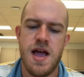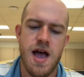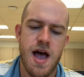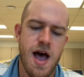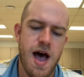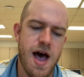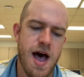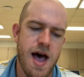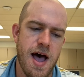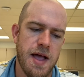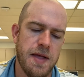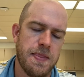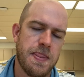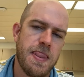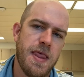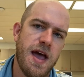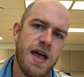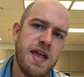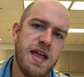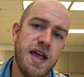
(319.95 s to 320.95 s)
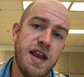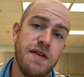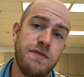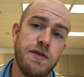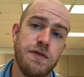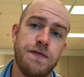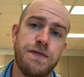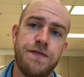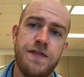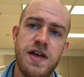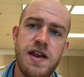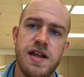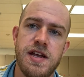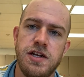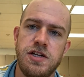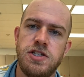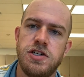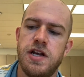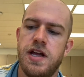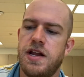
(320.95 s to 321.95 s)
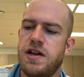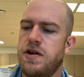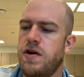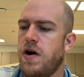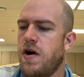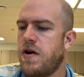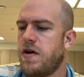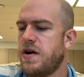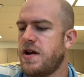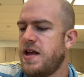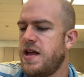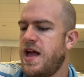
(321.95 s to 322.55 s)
And if you finish and you already